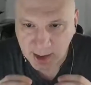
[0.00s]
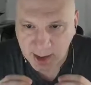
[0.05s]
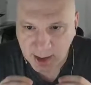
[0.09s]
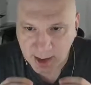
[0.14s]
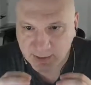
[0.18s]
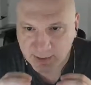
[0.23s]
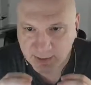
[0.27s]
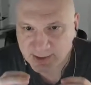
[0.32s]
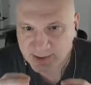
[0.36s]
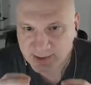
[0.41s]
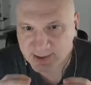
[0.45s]

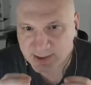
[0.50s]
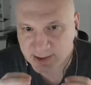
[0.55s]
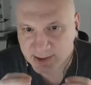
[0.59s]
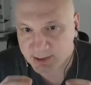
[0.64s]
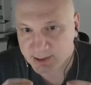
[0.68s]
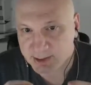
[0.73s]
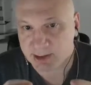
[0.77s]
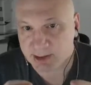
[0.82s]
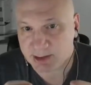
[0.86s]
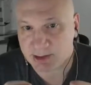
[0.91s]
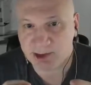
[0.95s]
And this
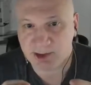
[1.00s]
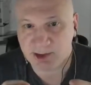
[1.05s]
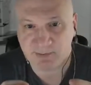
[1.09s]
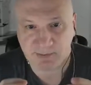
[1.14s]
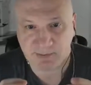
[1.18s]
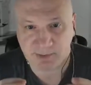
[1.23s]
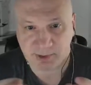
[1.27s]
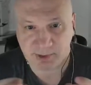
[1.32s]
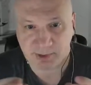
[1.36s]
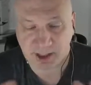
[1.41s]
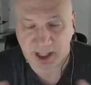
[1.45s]

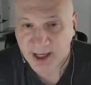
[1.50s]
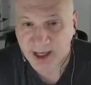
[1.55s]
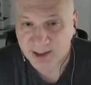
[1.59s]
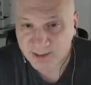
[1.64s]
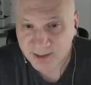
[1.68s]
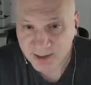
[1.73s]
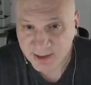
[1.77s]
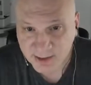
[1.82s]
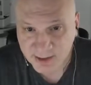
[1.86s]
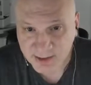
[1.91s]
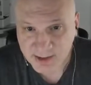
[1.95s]
edition,
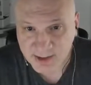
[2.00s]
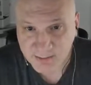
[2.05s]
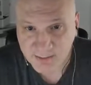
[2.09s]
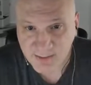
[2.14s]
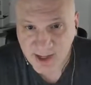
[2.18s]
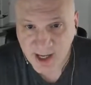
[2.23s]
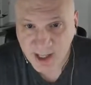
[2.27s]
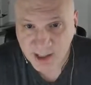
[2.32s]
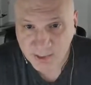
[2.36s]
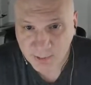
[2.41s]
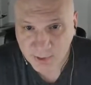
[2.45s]
I think this
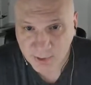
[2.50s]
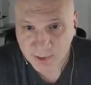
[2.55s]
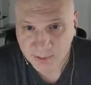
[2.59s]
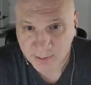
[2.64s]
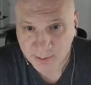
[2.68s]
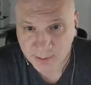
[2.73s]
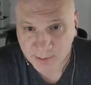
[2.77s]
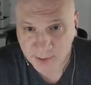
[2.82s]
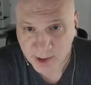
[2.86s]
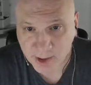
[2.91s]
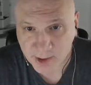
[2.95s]

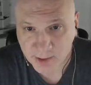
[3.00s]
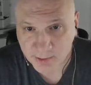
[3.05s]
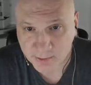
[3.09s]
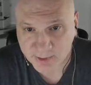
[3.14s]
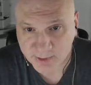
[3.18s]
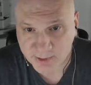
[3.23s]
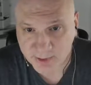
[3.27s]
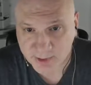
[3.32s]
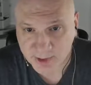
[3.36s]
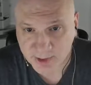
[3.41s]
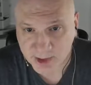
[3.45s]
MacBook Pro
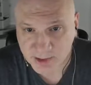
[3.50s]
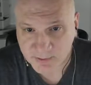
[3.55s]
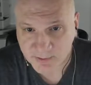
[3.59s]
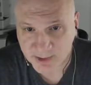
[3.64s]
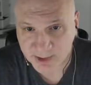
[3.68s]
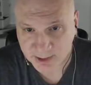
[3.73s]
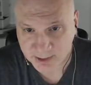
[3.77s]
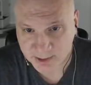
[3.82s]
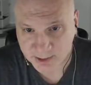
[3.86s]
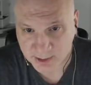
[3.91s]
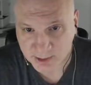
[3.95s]
with the Touch
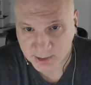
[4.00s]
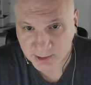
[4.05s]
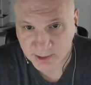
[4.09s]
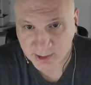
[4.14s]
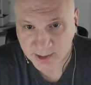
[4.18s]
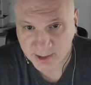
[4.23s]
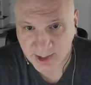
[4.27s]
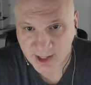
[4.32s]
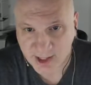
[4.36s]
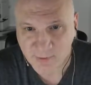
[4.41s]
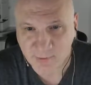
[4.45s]
Bar that they're
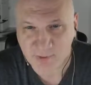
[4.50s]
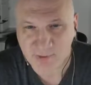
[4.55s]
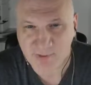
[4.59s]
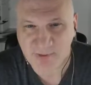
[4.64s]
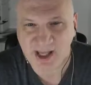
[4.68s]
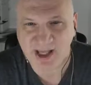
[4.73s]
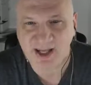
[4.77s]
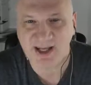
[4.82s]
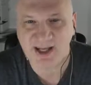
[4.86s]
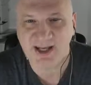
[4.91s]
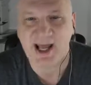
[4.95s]
calling that
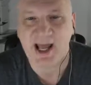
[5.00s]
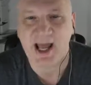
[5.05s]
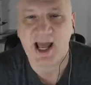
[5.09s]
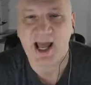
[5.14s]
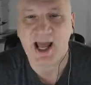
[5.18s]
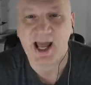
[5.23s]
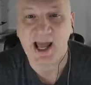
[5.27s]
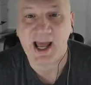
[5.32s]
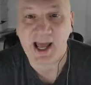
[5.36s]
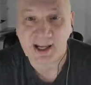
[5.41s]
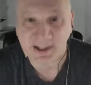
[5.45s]
would make an
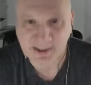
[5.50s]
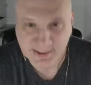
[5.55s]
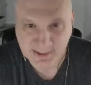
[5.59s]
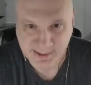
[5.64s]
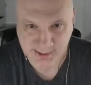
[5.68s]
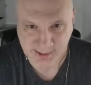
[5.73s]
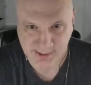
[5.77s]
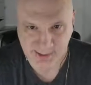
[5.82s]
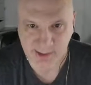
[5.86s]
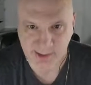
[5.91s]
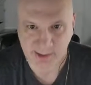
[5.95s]

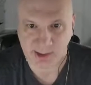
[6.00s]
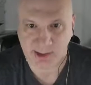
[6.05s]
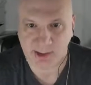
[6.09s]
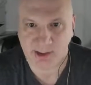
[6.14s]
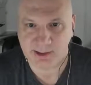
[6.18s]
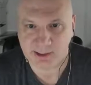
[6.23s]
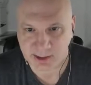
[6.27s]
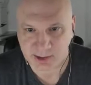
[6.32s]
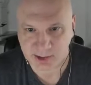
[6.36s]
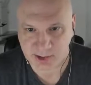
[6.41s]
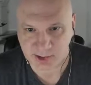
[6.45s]
excellent
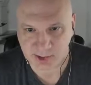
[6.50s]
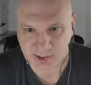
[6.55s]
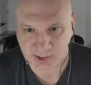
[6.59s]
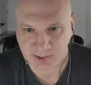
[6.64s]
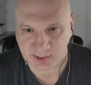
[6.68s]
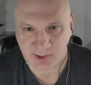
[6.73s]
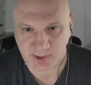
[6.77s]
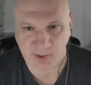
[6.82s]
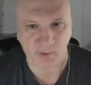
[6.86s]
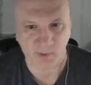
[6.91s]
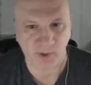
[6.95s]

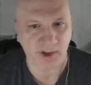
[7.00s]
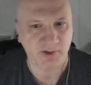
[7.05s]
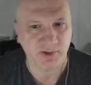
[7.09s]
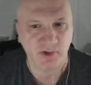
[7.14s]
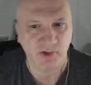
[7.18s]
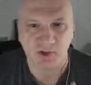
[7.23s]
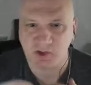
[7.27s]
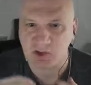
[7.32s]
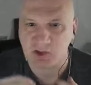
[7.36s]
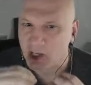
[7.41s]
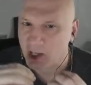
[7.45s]
edition thing where
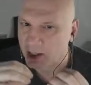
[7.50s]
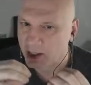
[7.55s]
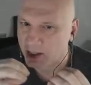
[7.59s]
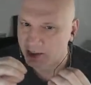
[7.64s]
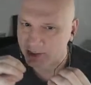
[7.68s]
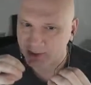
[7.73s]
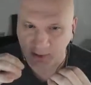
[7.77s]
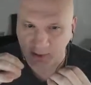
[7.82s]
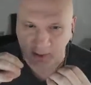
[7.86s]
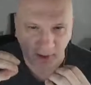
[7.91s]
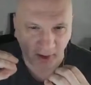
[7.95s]

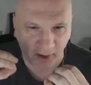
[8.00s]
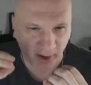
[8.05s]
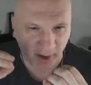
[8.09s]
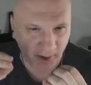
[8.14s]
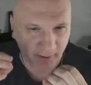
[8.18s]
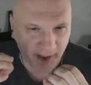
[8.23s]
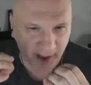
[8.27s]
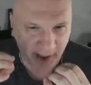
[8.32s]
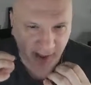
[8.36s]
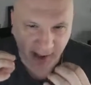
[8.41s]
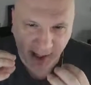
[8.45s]
it's
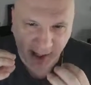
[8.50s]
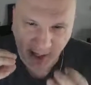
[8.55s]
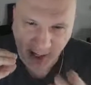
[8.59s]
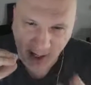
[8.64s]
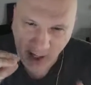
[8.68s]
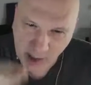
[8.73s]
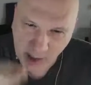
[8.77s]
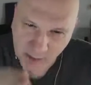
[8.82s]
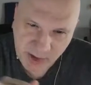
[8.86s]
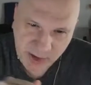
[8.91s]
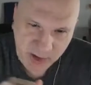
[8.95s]
all about
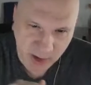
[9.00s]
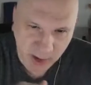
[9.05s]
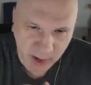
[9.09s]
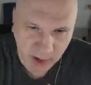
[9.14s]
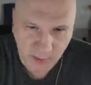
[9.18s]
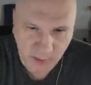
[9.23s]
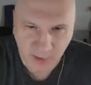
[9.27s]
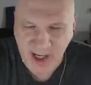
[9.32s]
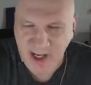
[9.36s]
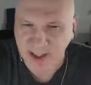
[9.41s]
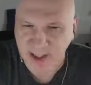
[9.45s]
how much
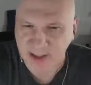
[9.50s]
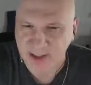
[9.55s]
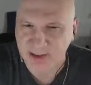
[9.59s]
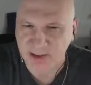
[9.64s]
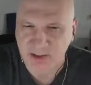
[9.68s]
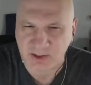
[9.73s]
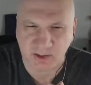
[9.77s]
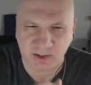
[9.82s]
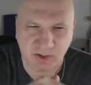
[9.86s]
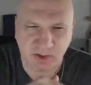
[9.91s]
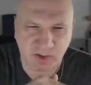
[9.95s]
can you pack
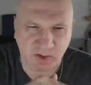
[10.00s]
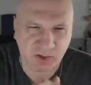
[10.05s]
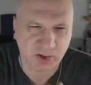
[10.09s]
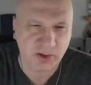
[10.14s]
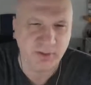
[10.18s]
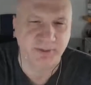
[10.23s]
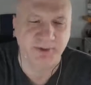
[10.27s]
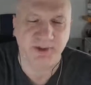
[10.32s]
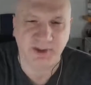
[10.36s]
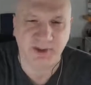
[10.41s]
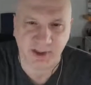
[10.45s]
into a
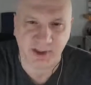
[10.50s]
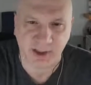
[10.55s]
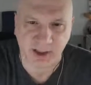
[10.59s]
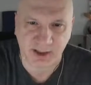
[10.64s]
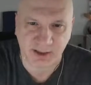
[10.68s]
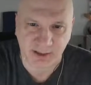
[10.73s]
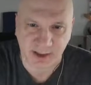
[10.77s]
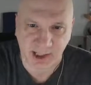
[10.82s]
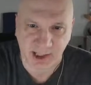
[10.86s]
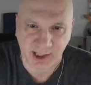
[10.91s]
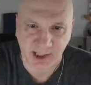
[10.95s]
super
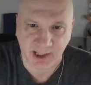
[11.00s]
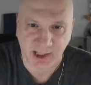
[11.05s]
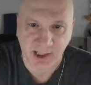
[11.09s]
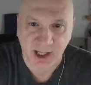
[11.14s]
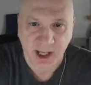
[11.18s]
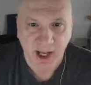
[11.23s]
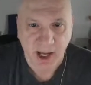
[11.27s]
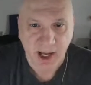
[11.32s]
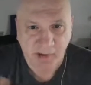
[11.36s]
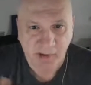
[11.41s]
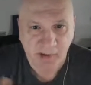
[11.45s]
sleek thing.
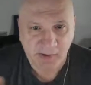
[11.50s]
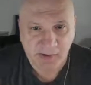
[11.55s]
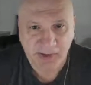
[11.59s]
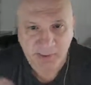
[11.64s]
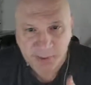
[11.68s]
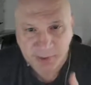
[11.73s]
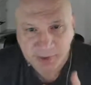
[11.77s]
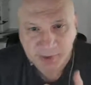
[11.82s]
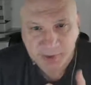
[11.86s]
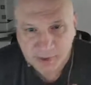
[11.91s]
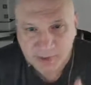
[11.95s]
And
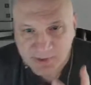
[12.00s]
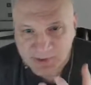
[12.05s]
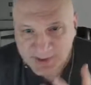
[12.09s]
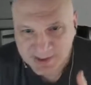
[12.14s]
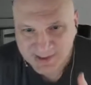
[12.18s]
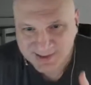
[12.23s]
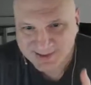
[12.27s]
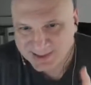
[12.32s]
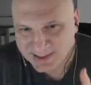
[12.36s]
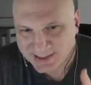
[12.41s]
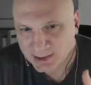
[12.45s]
then the pros
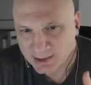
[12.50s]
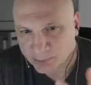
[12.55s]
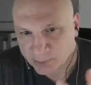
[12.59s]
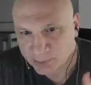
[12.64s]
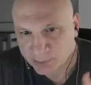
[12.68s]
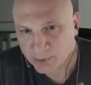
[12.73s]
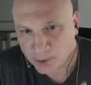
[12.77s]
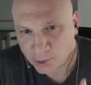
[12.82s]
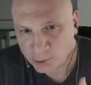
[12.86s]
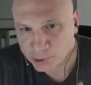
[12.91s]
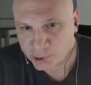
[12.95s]
still need the
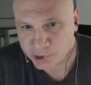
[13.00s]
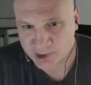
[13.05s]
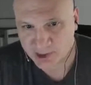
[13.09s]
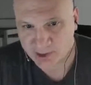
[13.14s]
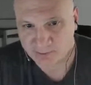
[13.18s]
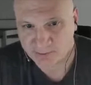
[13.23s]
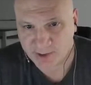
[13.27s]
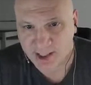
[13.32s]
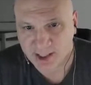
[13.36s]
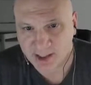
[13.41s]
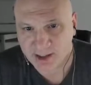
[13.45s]
pro
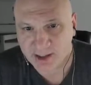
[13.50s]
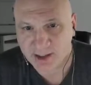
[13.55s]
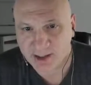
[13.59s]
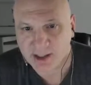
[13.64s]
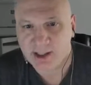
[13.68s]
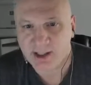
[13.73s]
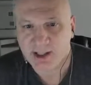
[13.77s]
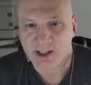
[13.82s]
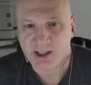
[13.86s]
shit, right?